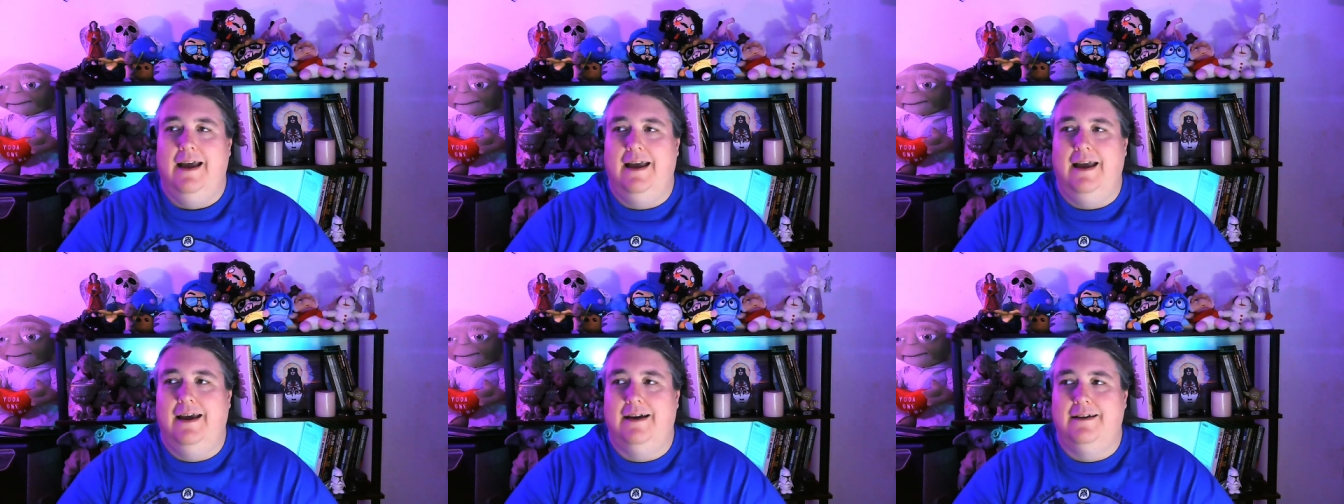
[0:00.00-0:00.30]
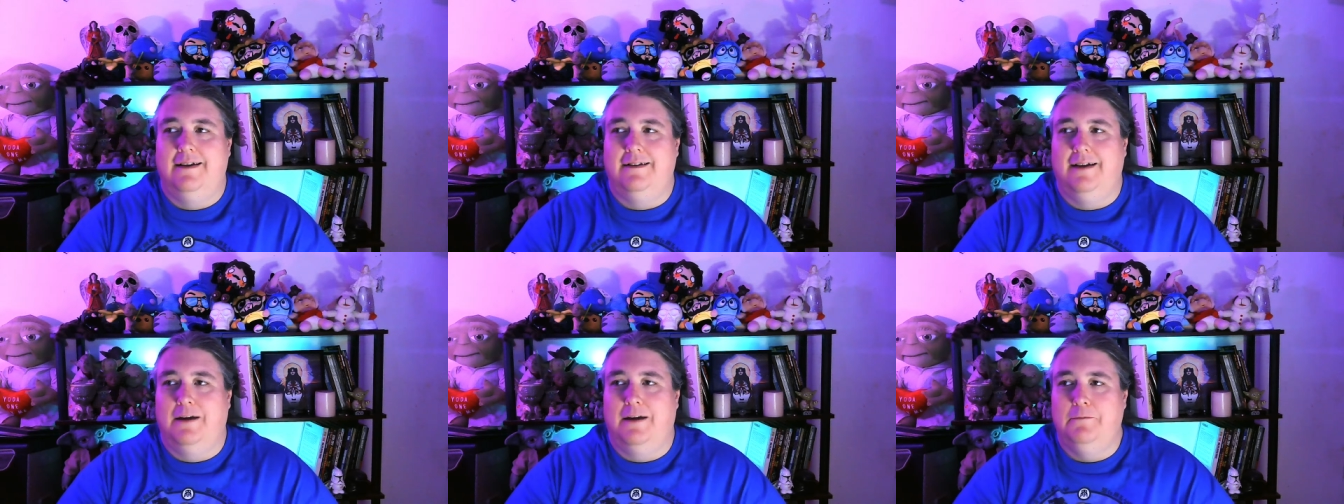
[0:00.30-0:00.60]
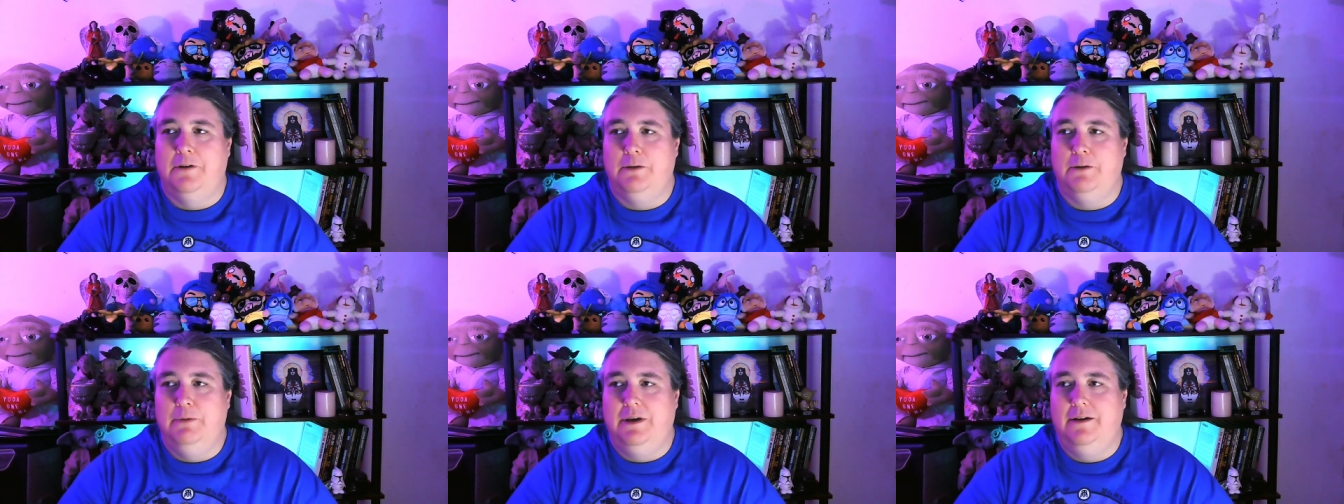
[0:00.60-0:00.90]
And I'm
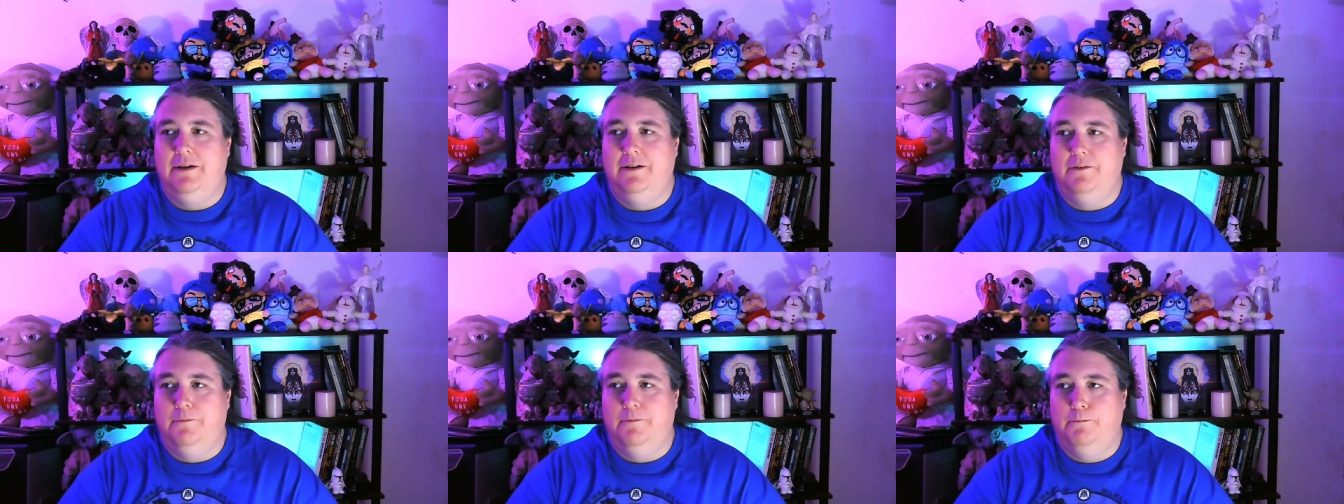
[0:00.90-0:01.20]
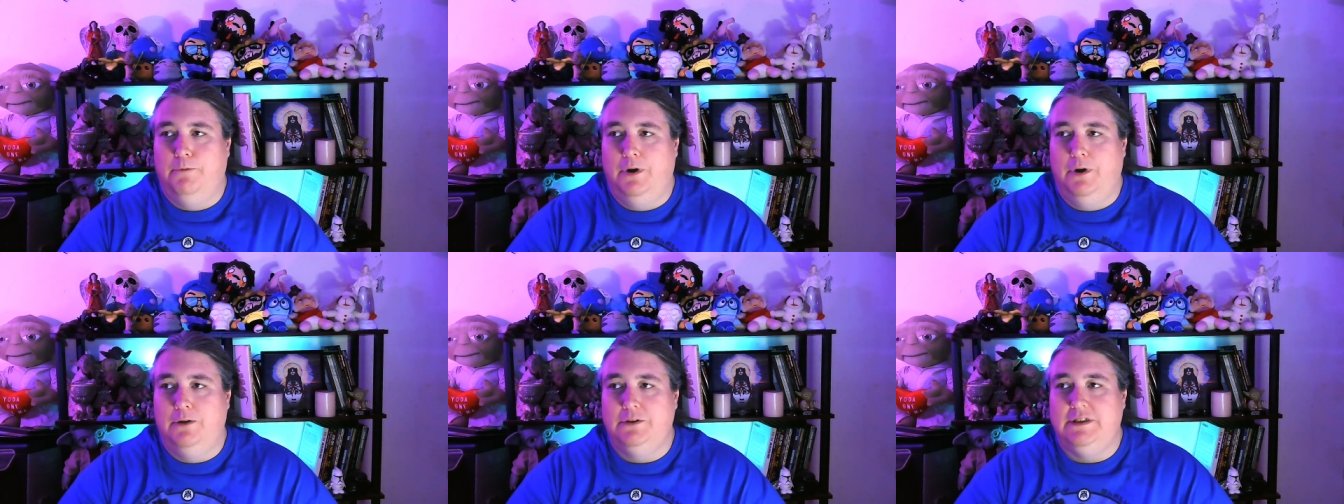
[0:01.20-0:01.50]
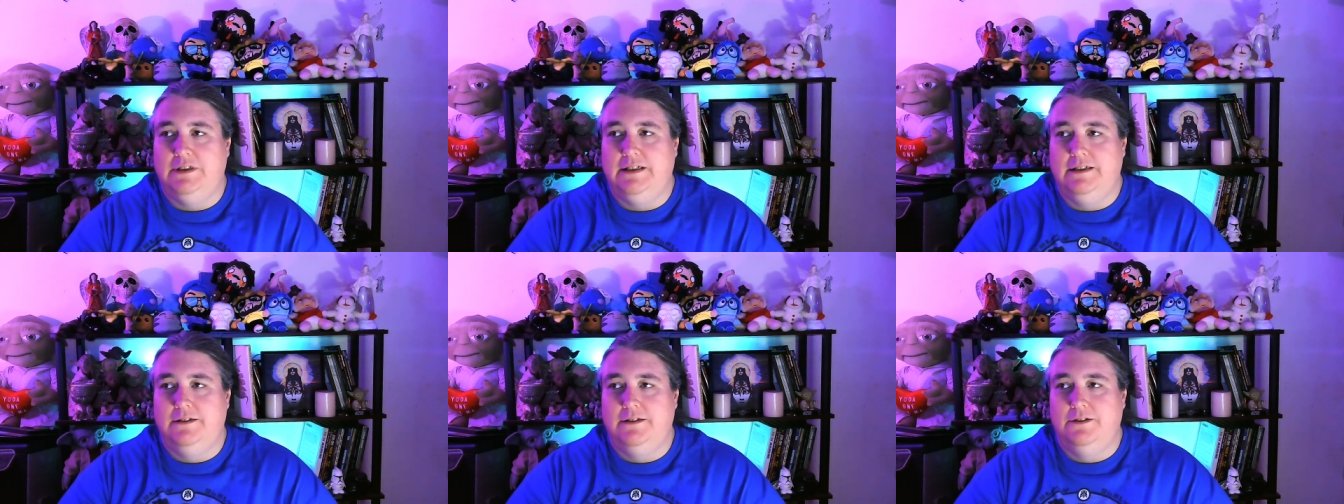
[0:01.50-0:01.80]
going to be
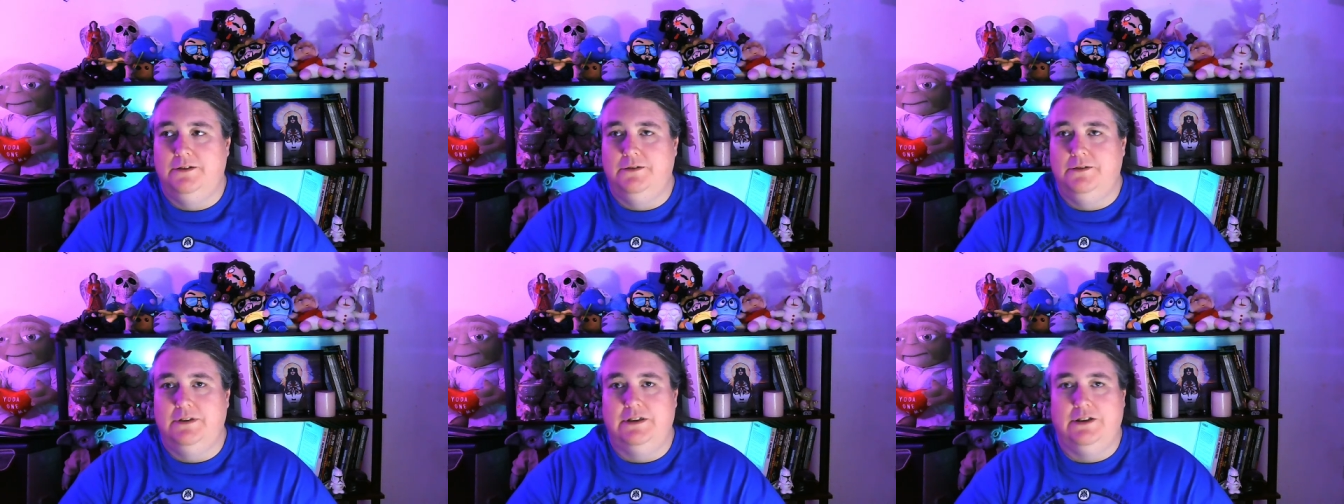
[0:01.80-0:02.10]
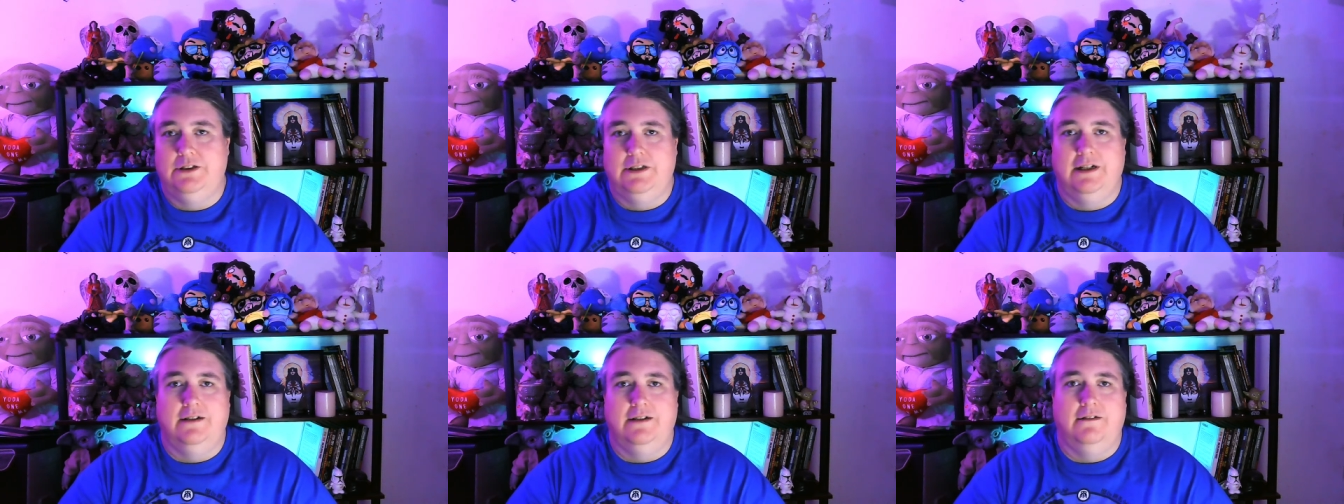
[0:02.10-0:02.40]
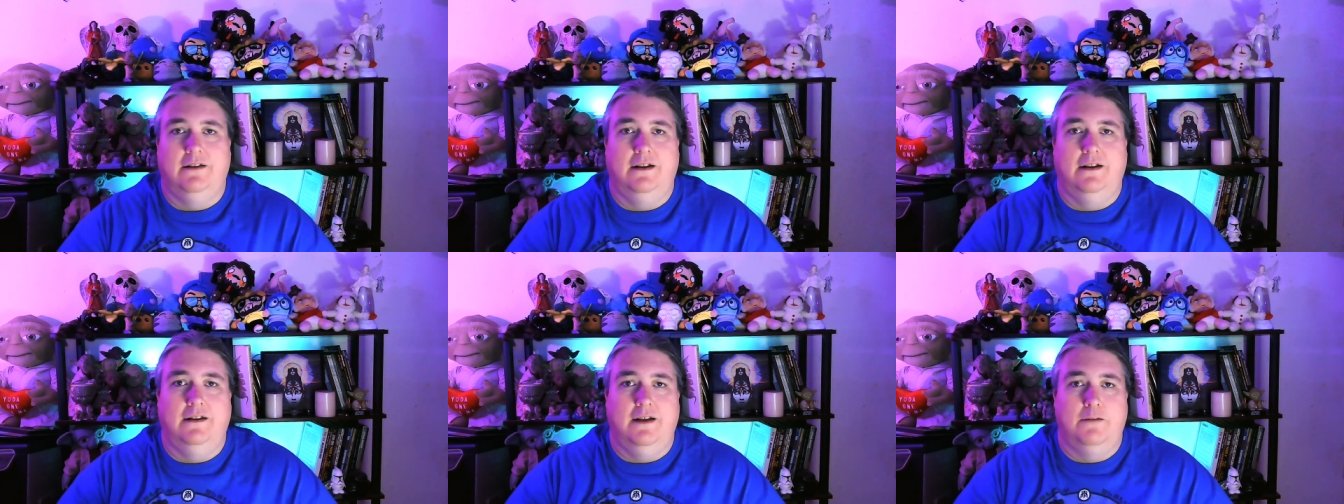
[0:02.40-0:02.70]
posting to this
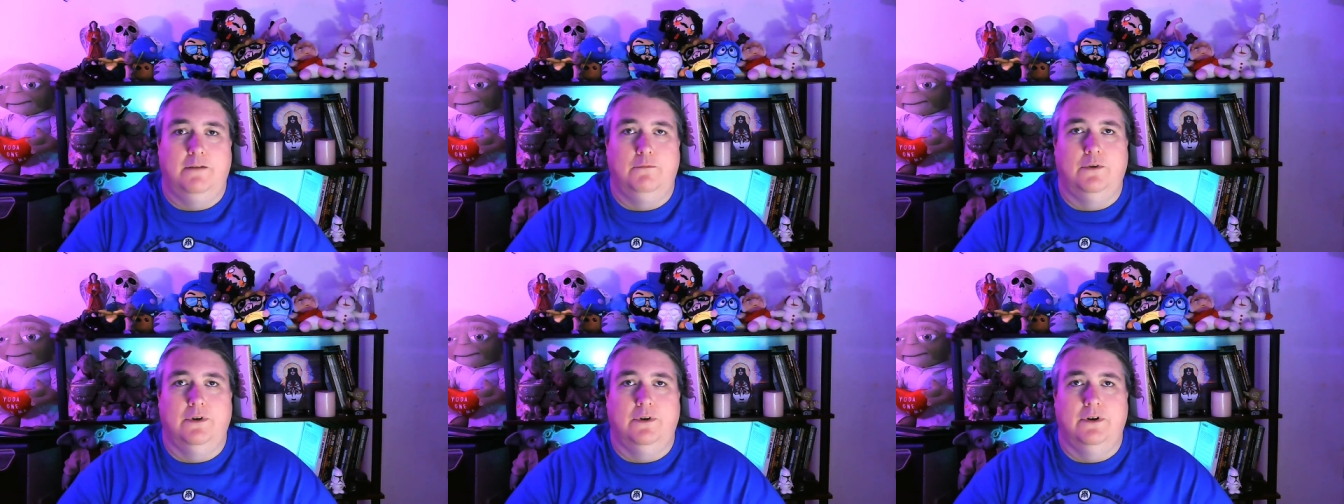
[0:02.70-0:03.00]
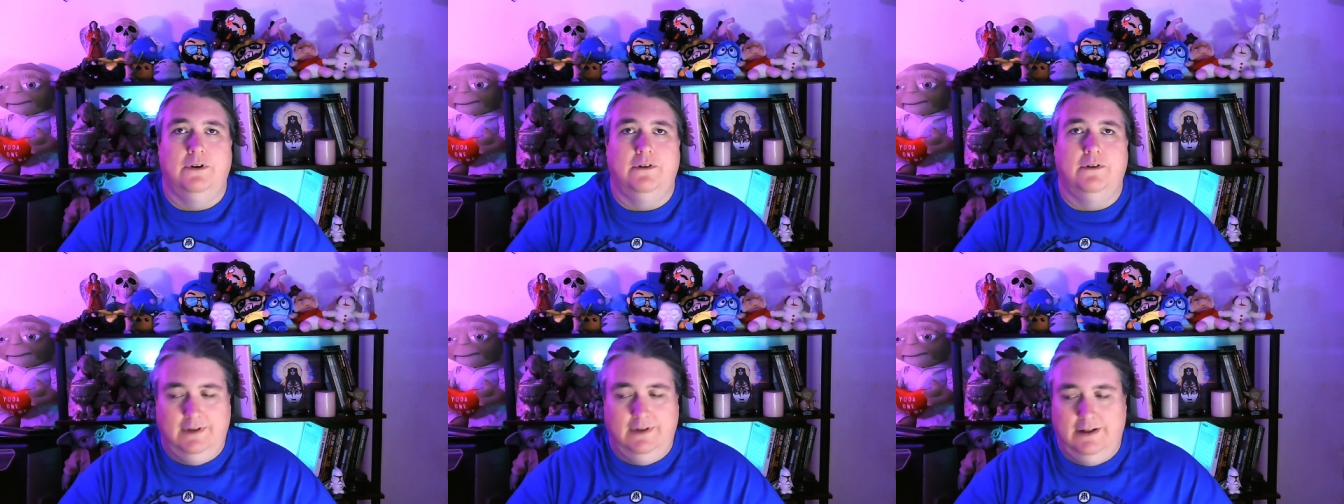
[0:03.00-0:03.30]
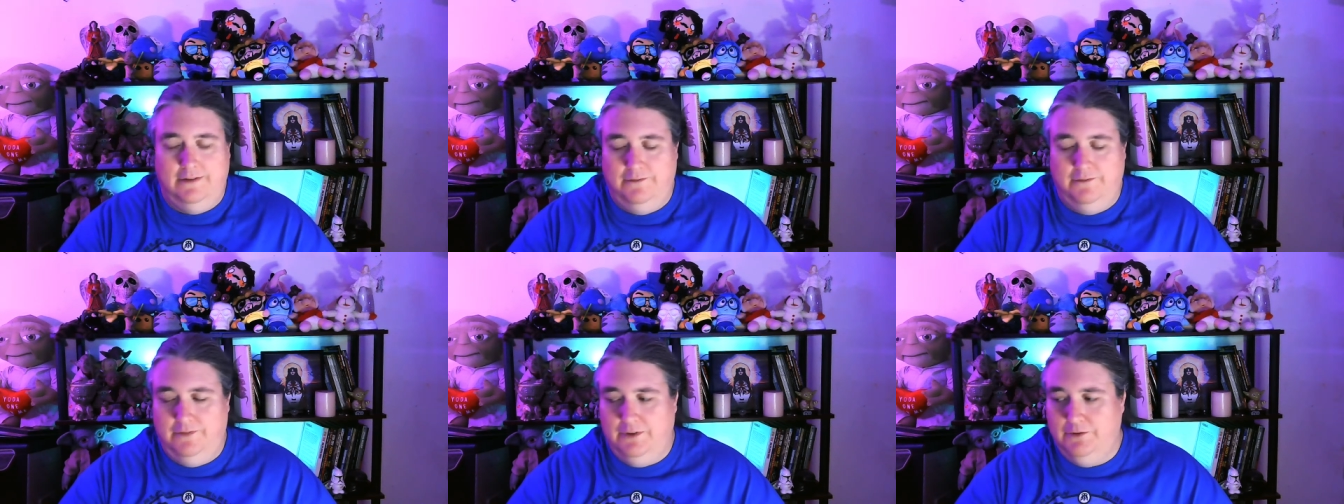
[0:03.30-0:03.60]
channel a lot more
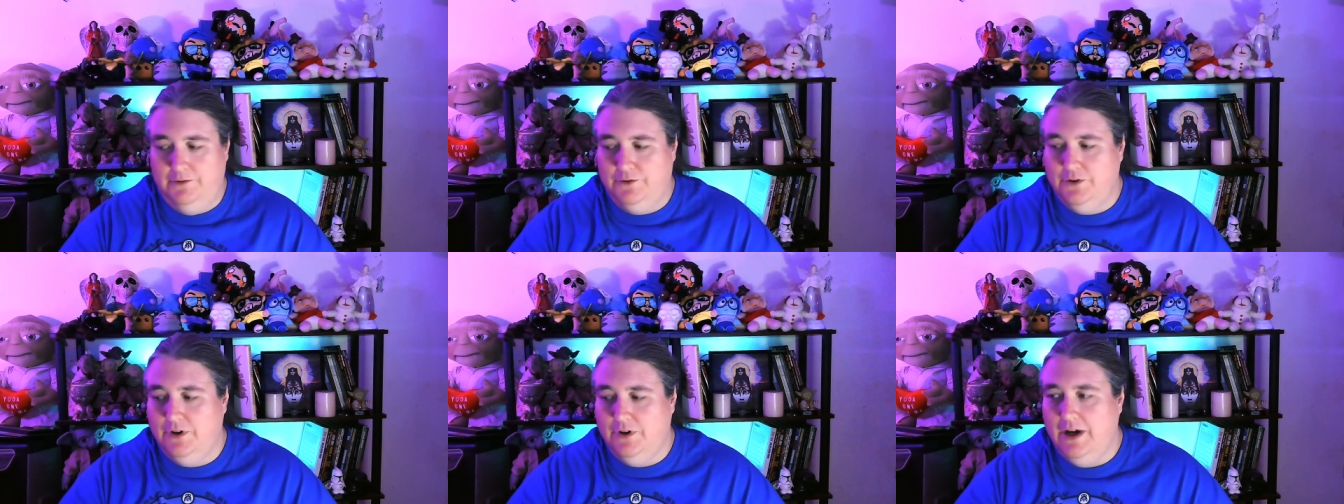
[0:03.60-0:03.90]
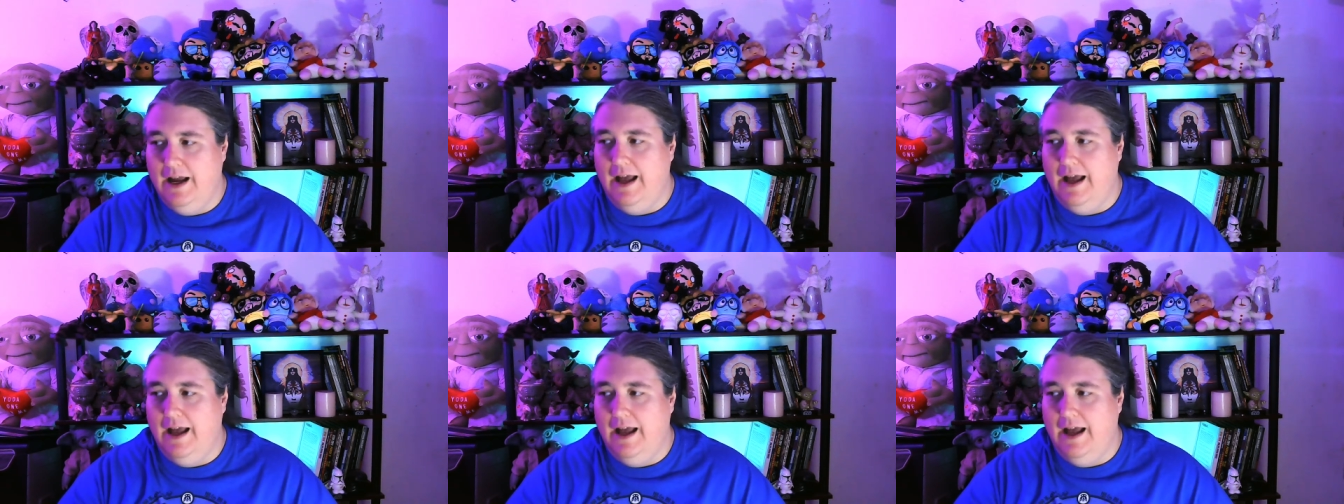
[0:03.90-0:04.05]
in future.